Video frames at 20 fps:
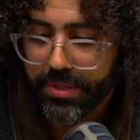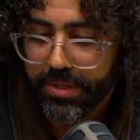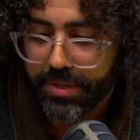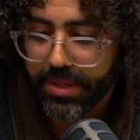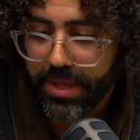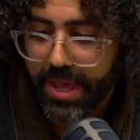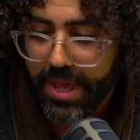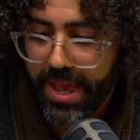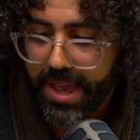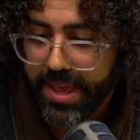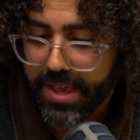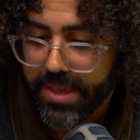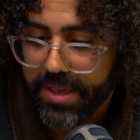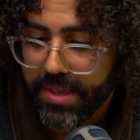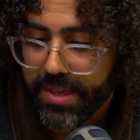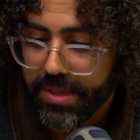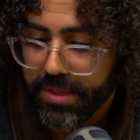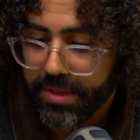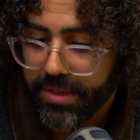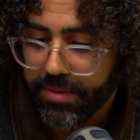
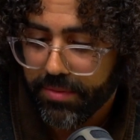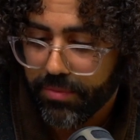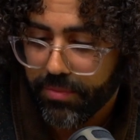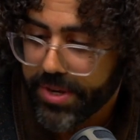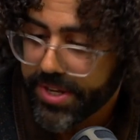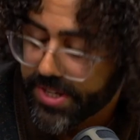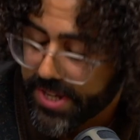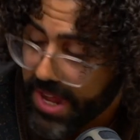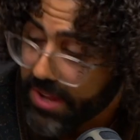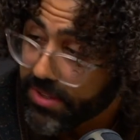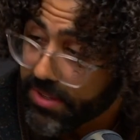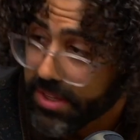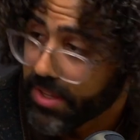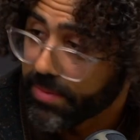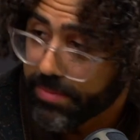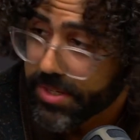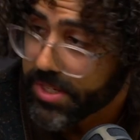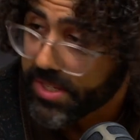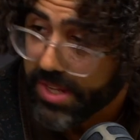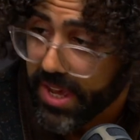I reached out to
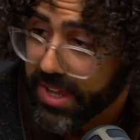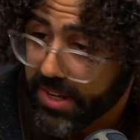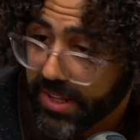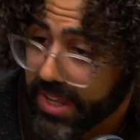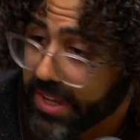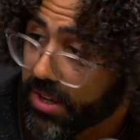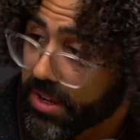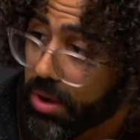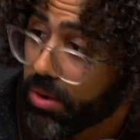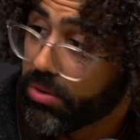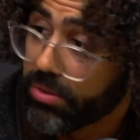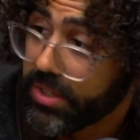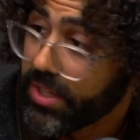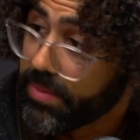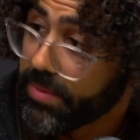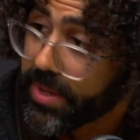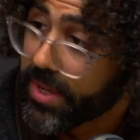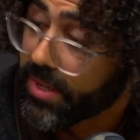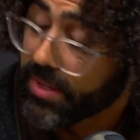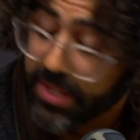them, just kind of like cold
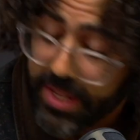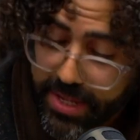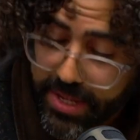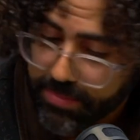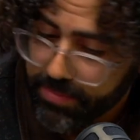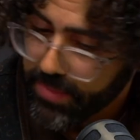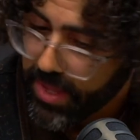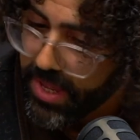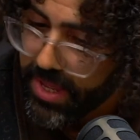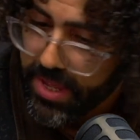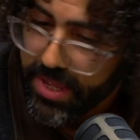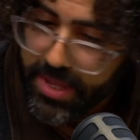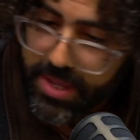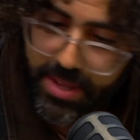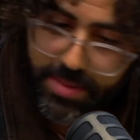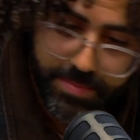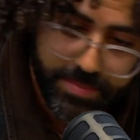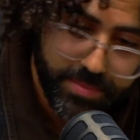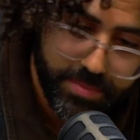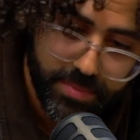email, like, hey,
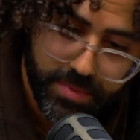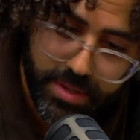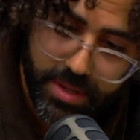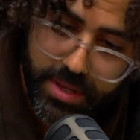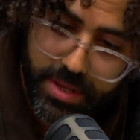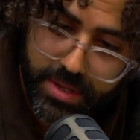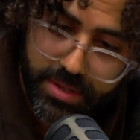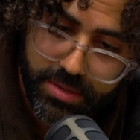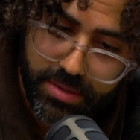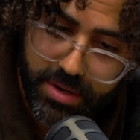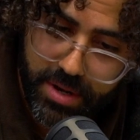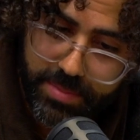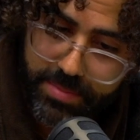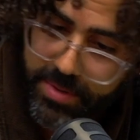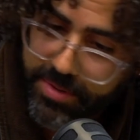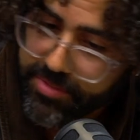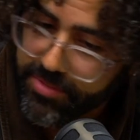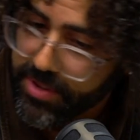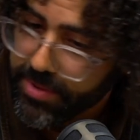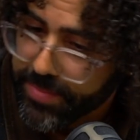I'm a
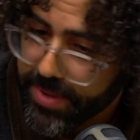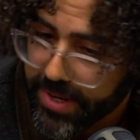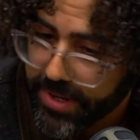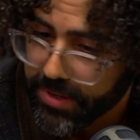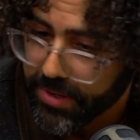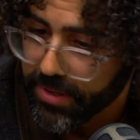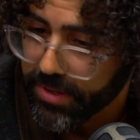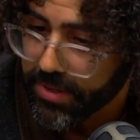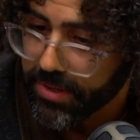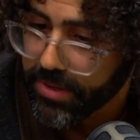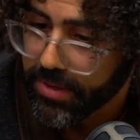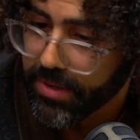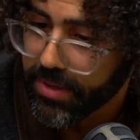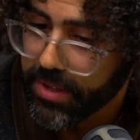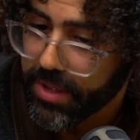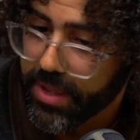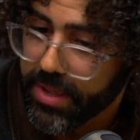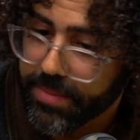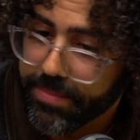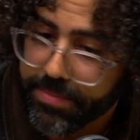filmmaker.
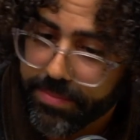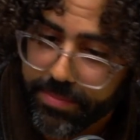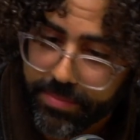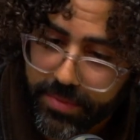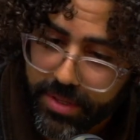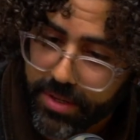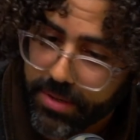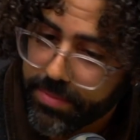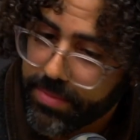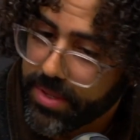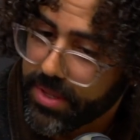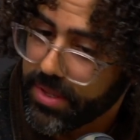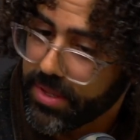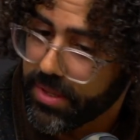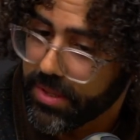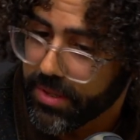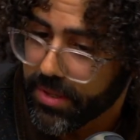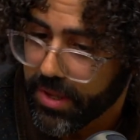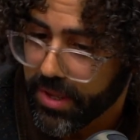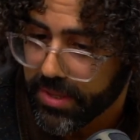I'm gonna
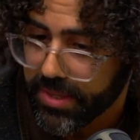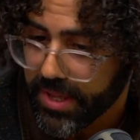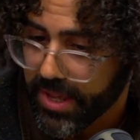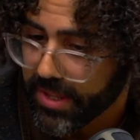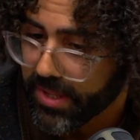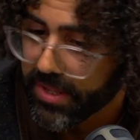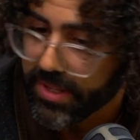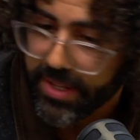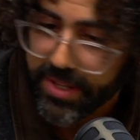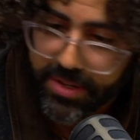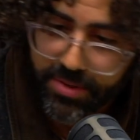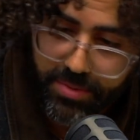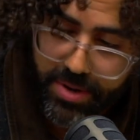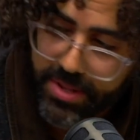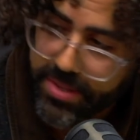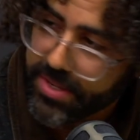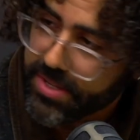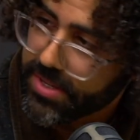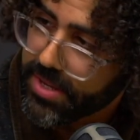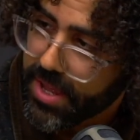be on the island like
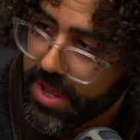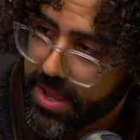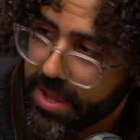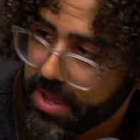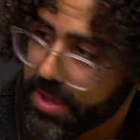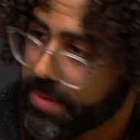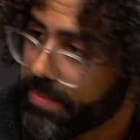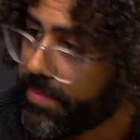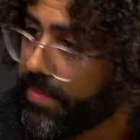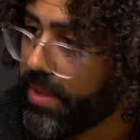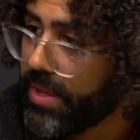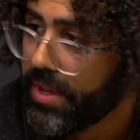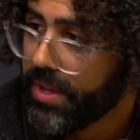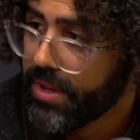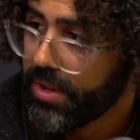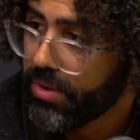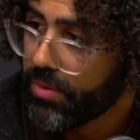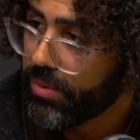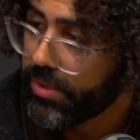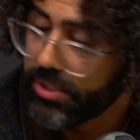around this time.
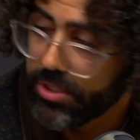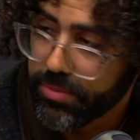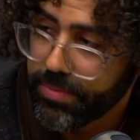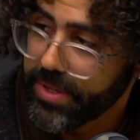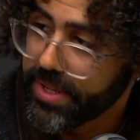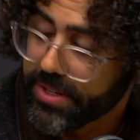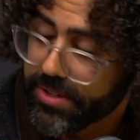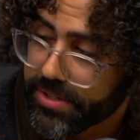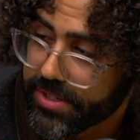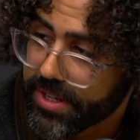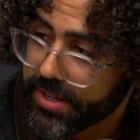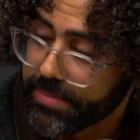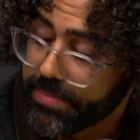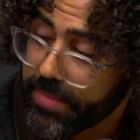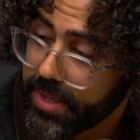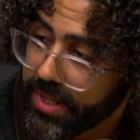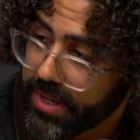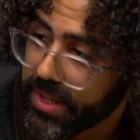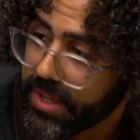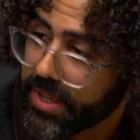Would you be interested in
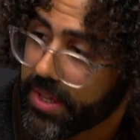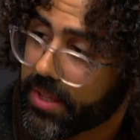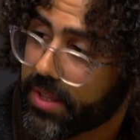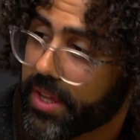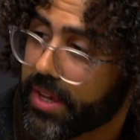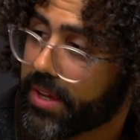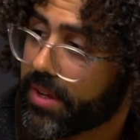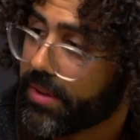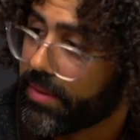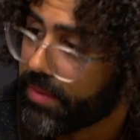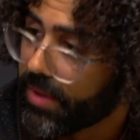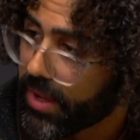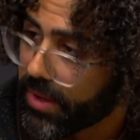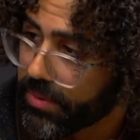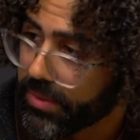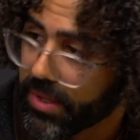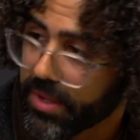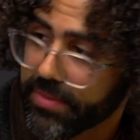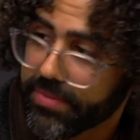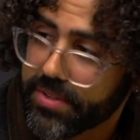meeting? Like, I
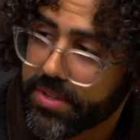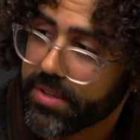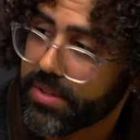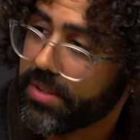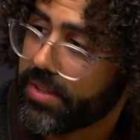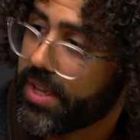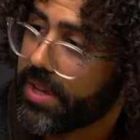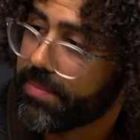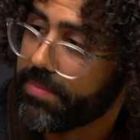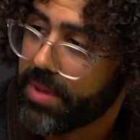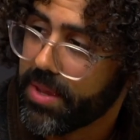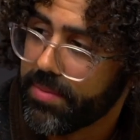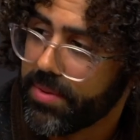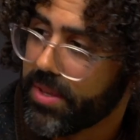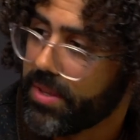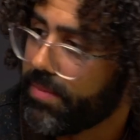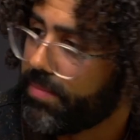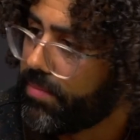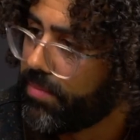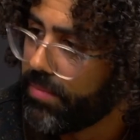would love to like
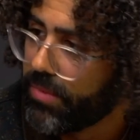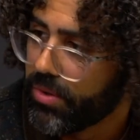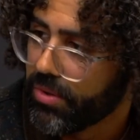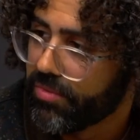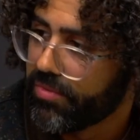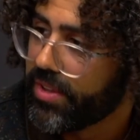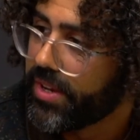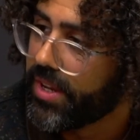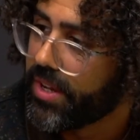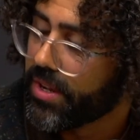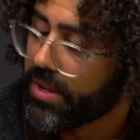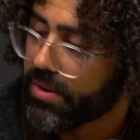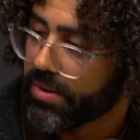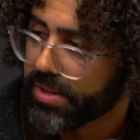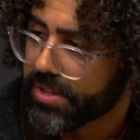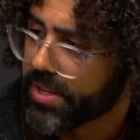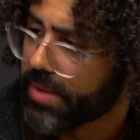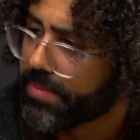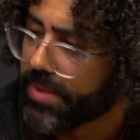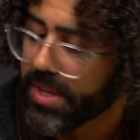maybe do a video or
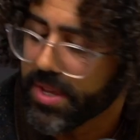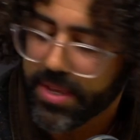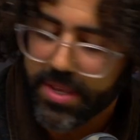something,